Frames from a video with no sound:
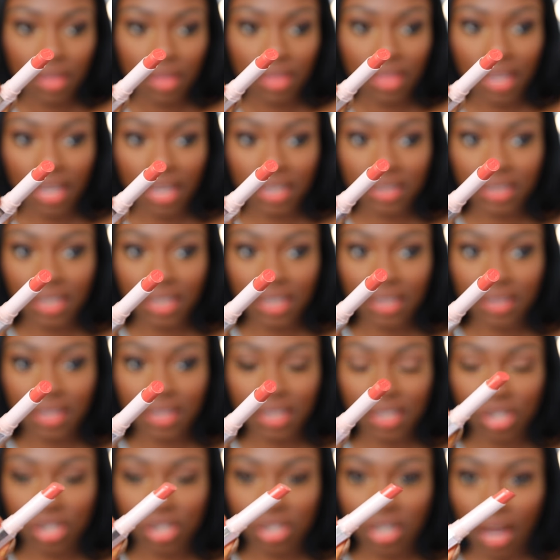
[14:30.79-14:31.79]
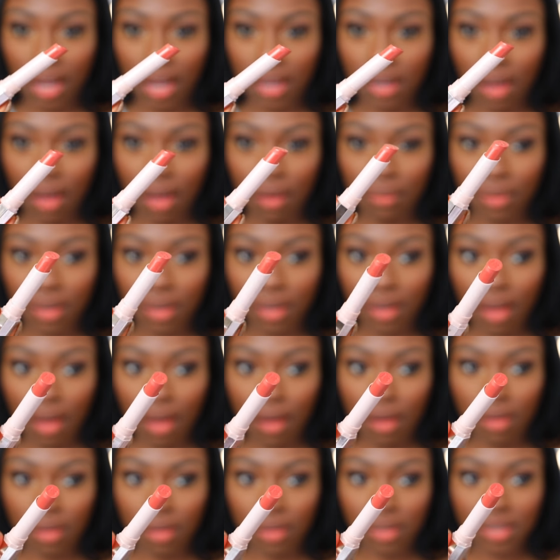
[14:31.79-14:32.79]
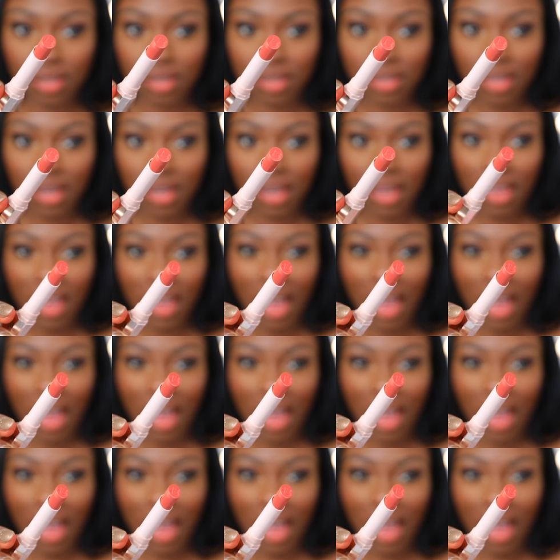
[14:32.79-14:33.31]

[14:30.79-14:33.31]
This is this shade up close.